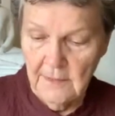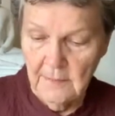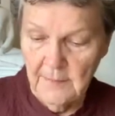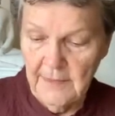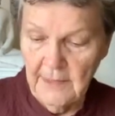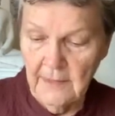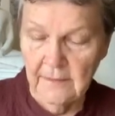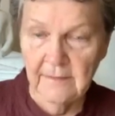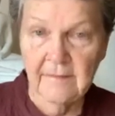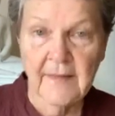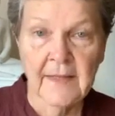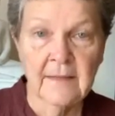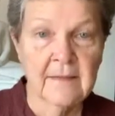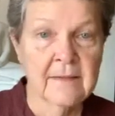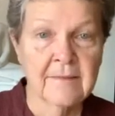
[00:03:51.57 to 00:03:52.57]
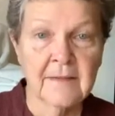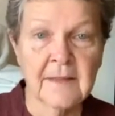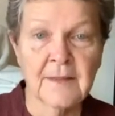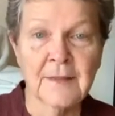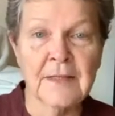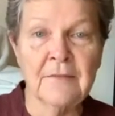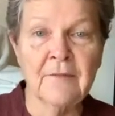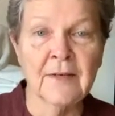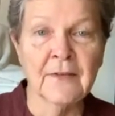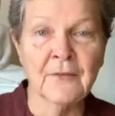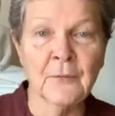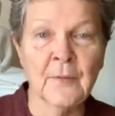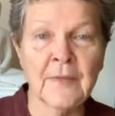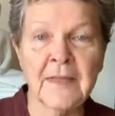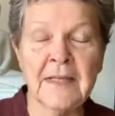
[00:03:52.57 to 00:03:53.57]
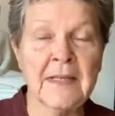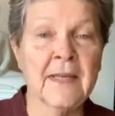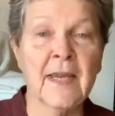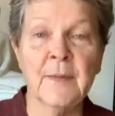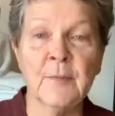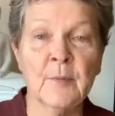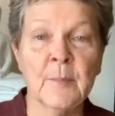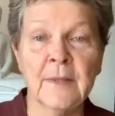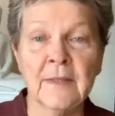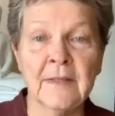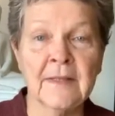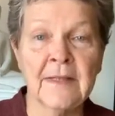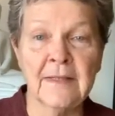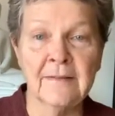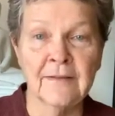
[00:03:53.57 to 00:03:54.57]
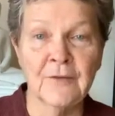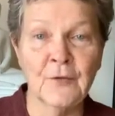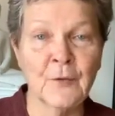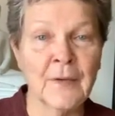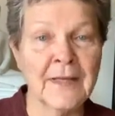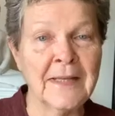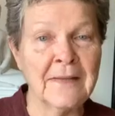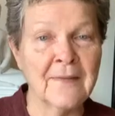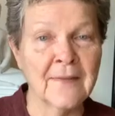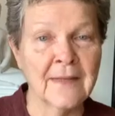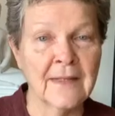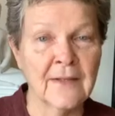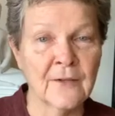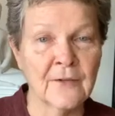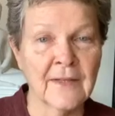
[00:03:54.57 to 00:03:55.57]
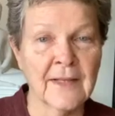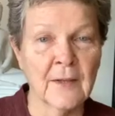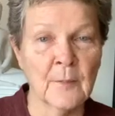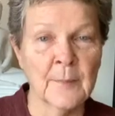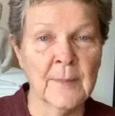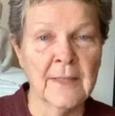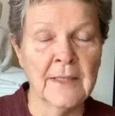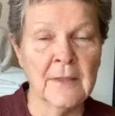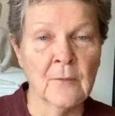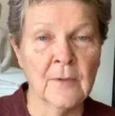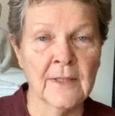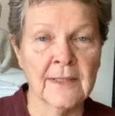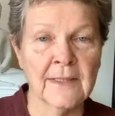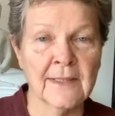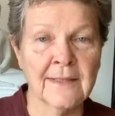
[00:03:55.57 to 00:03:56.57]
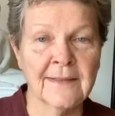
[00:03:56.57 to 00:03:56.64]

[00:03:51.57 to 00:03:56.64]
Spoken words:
because that doesn't leave us with any capability to do anything or to help anyone.